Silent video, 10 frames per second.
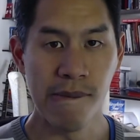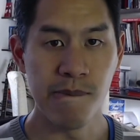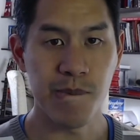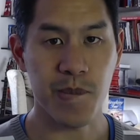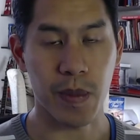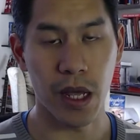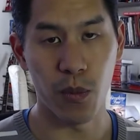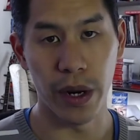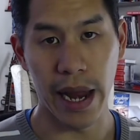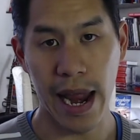
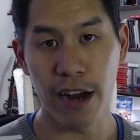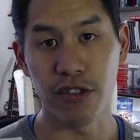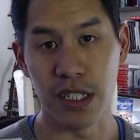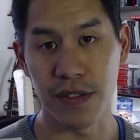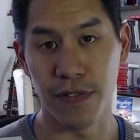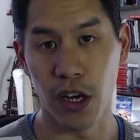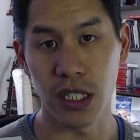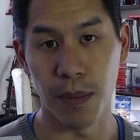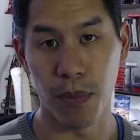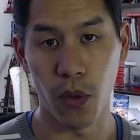when Aaron is first
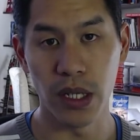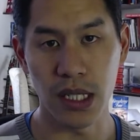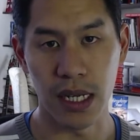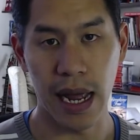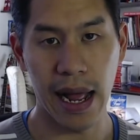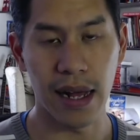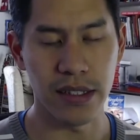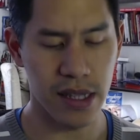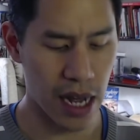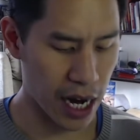appointed as
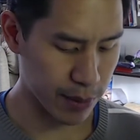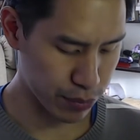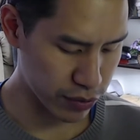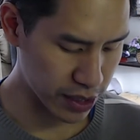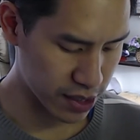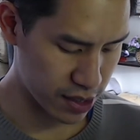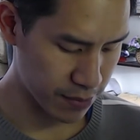the high priest.